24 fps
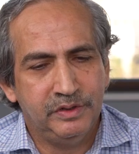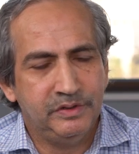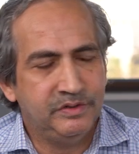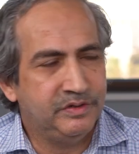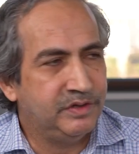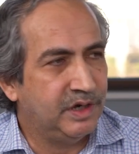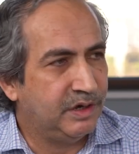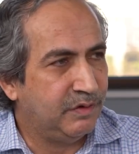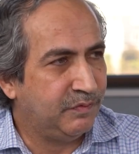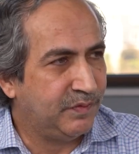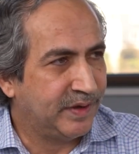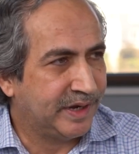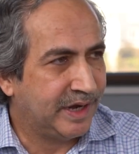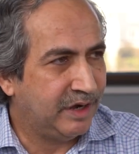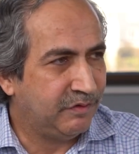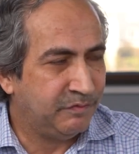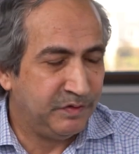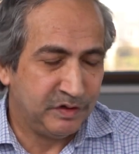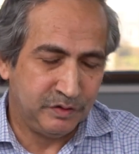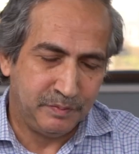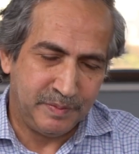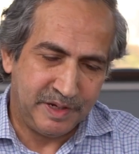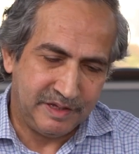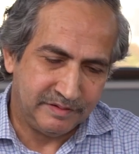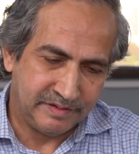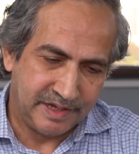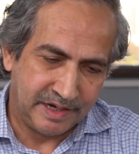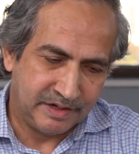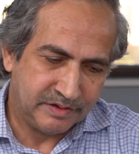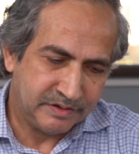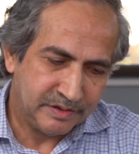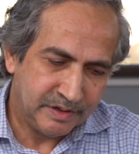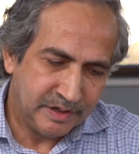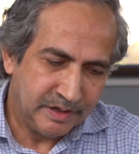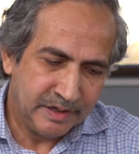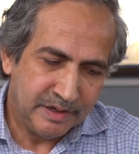certificate, which means that
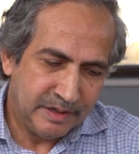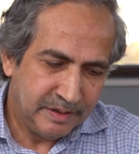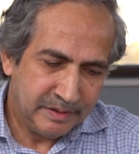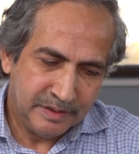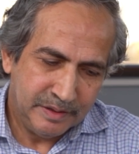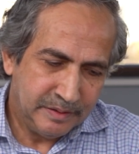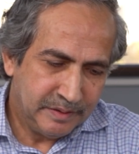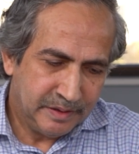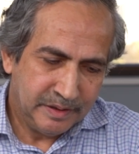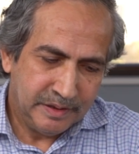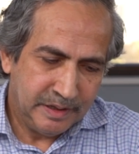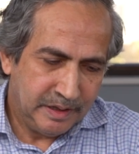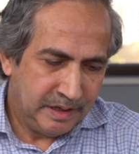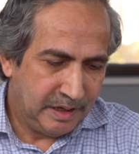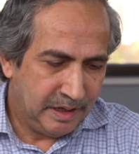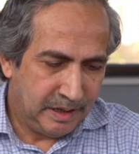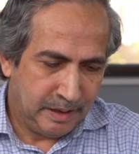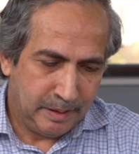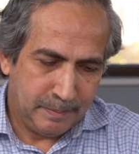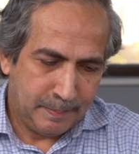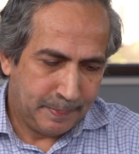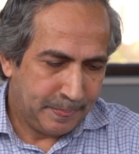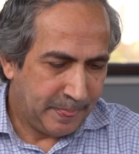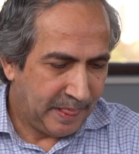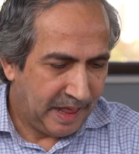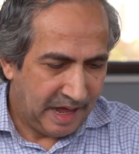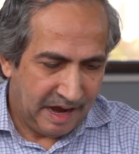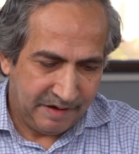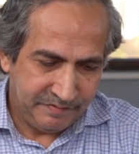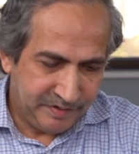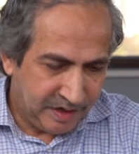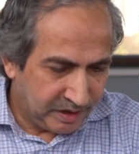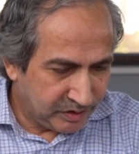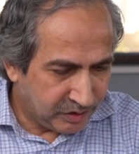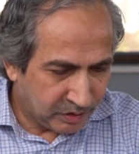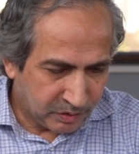uh, I've
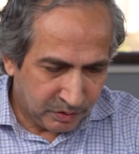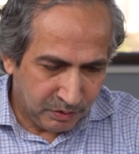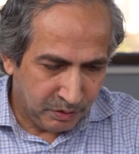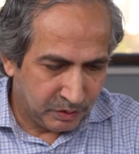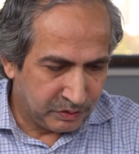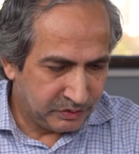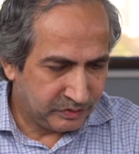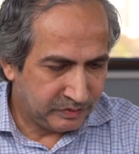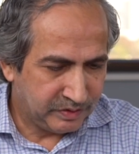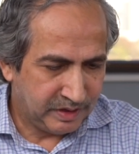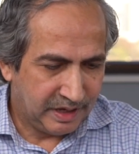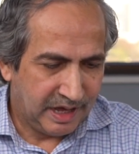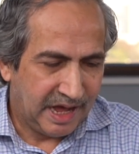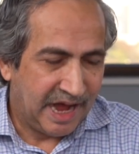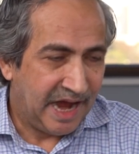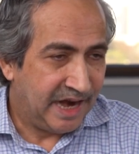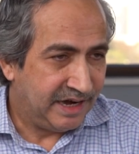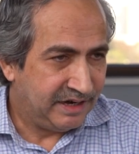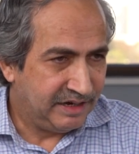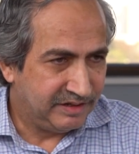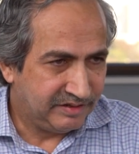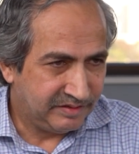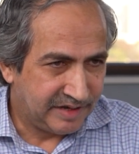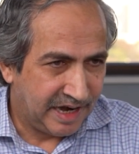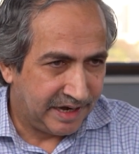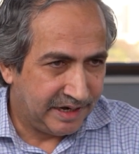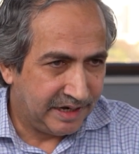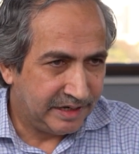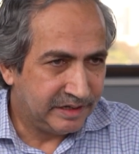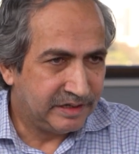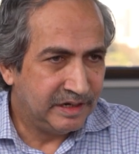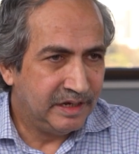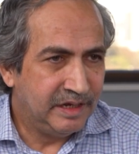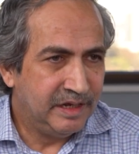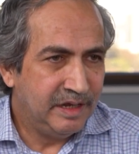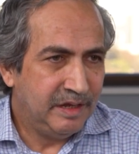done the course, I understand it,
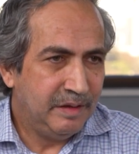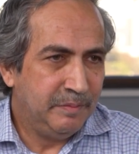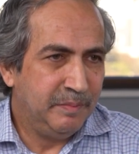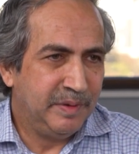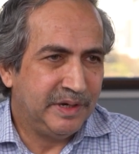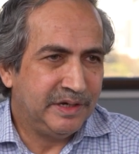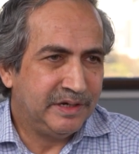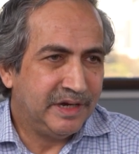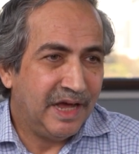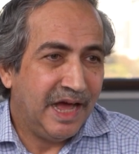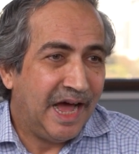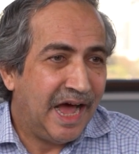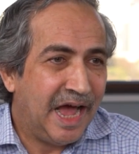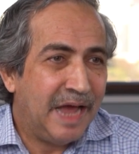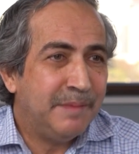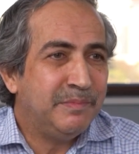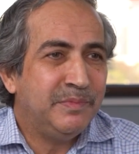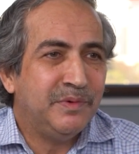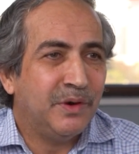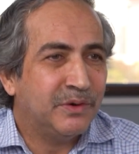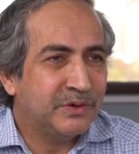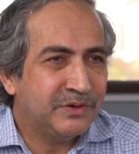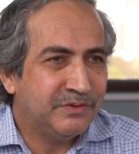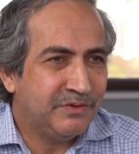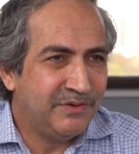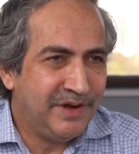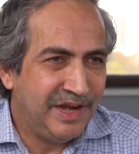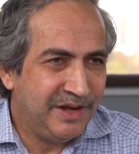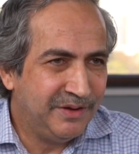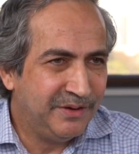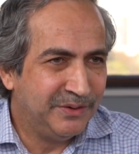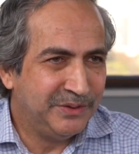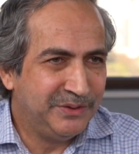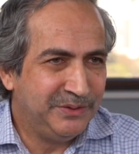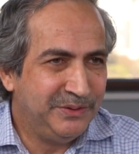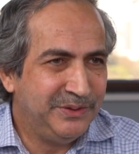but I'm not really
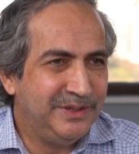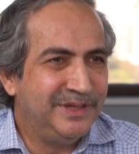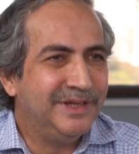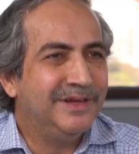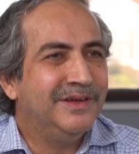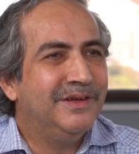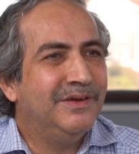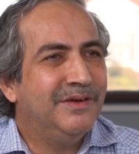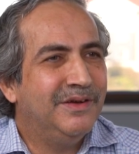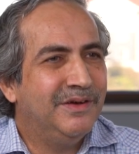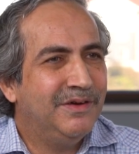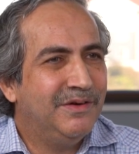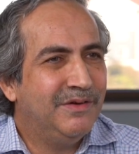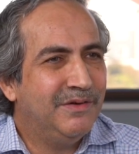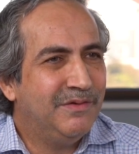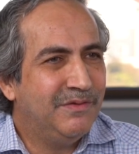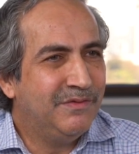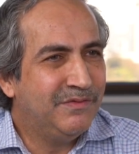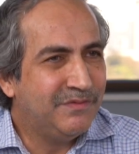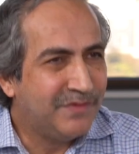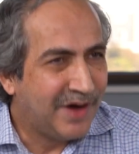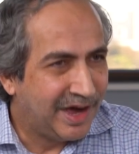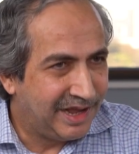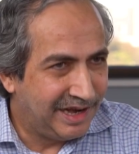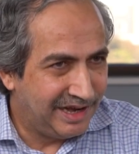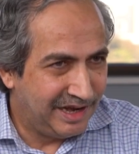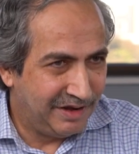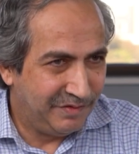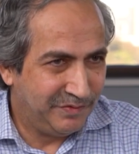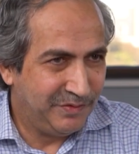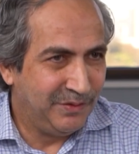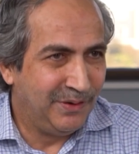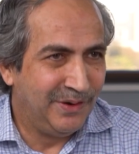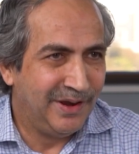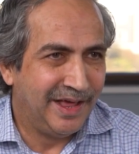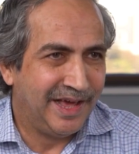going to do the final if
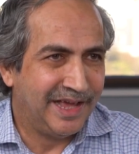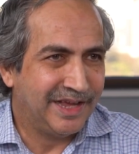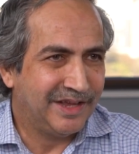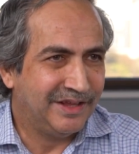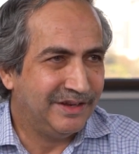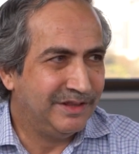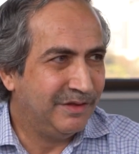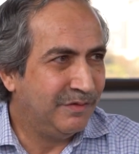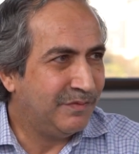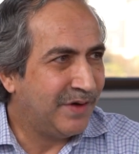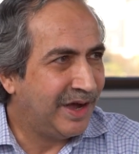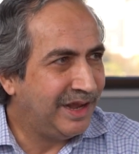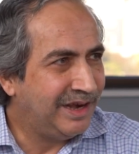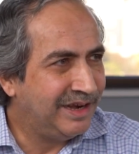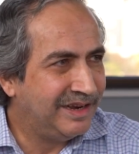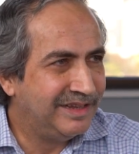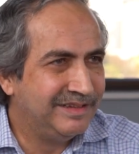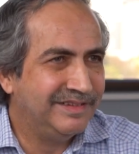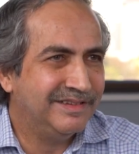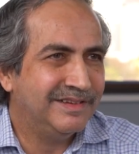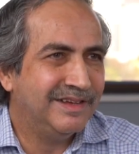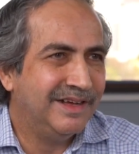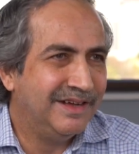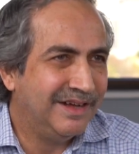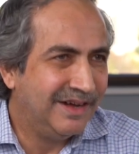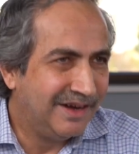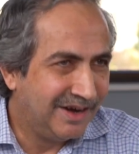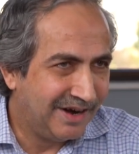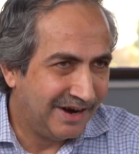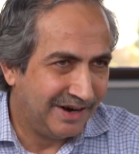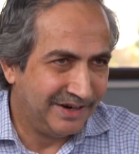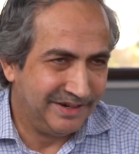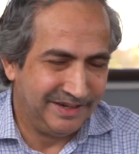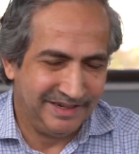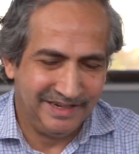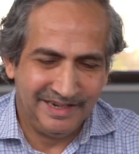you like. And the final is
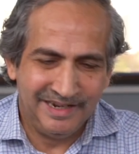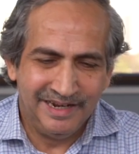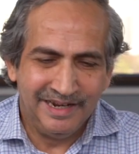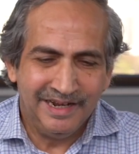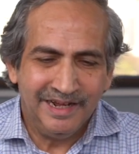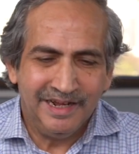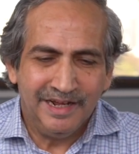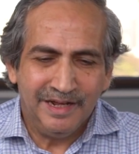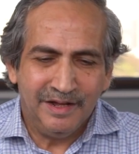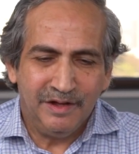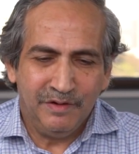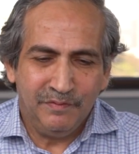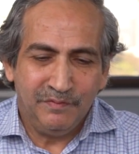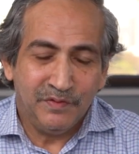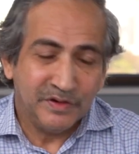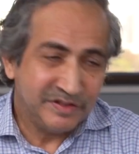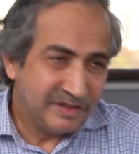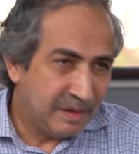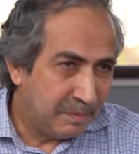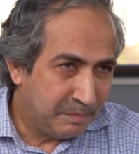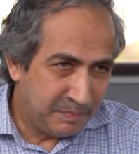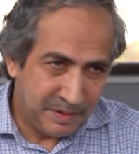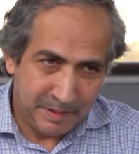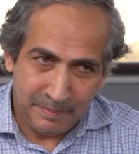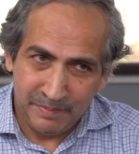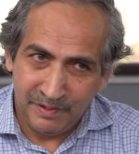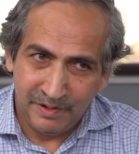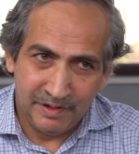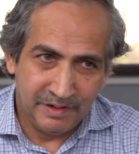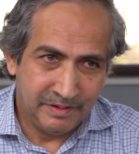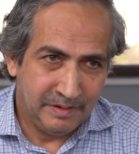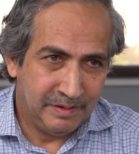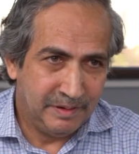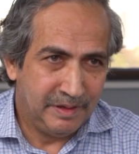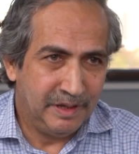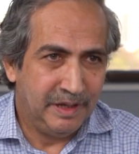hard for some people.
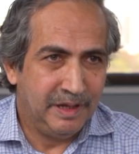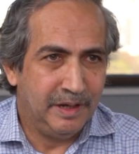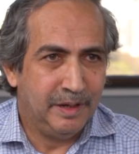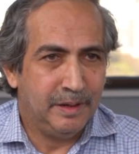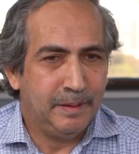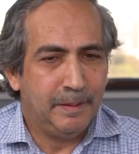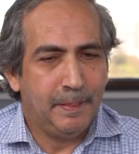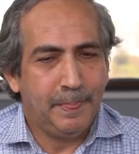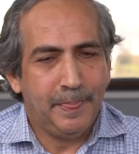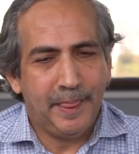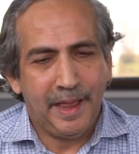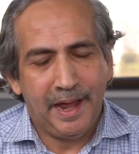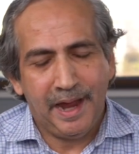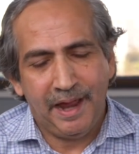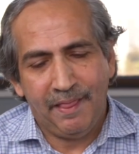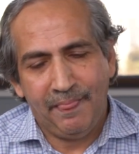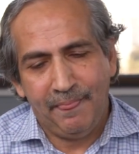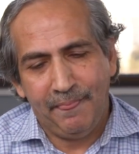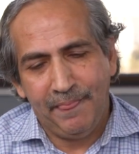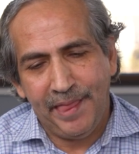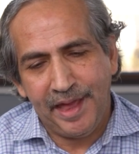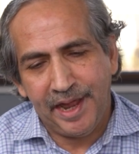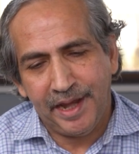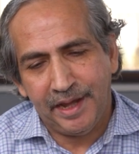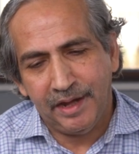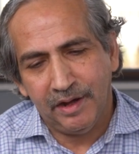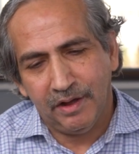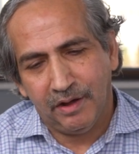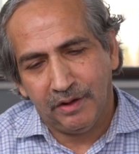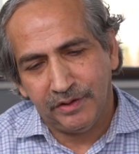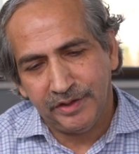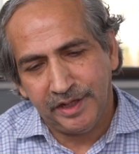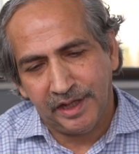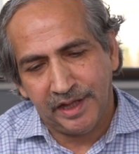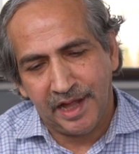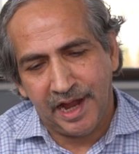Uh, and then
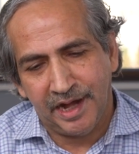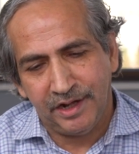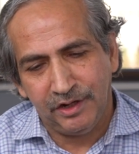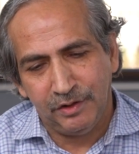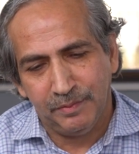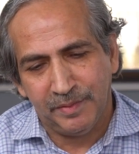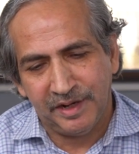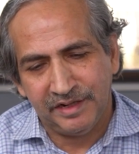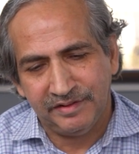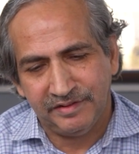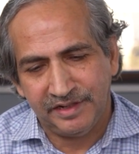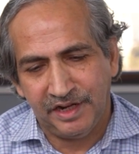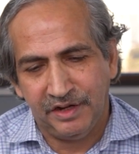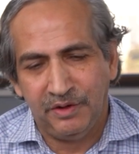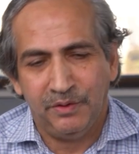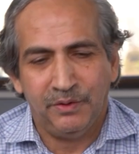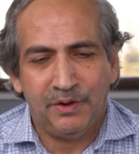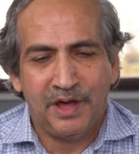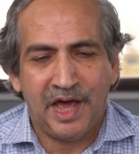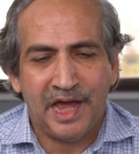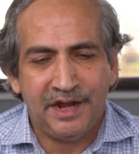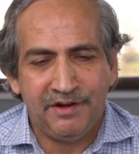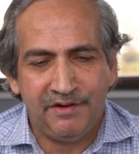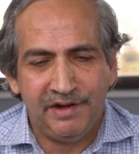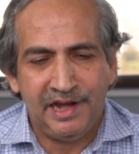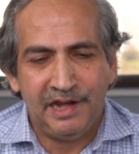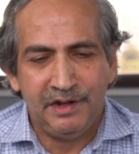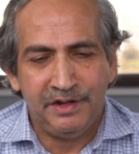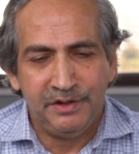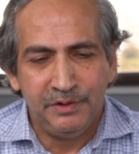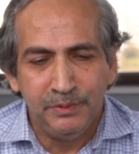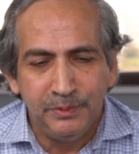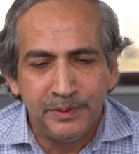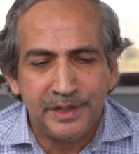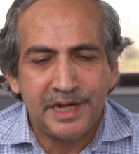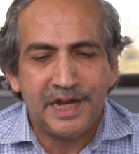on the other hand, you might say, no, no, I really
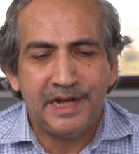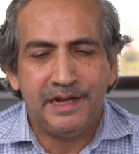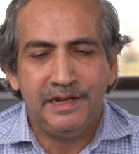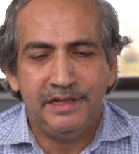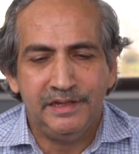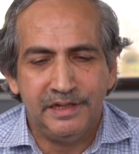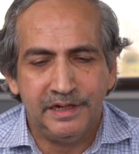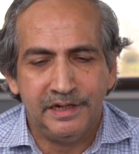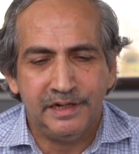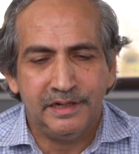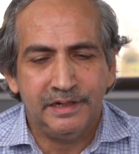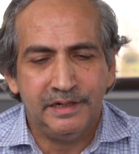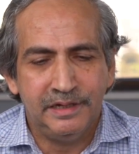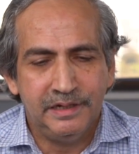do need the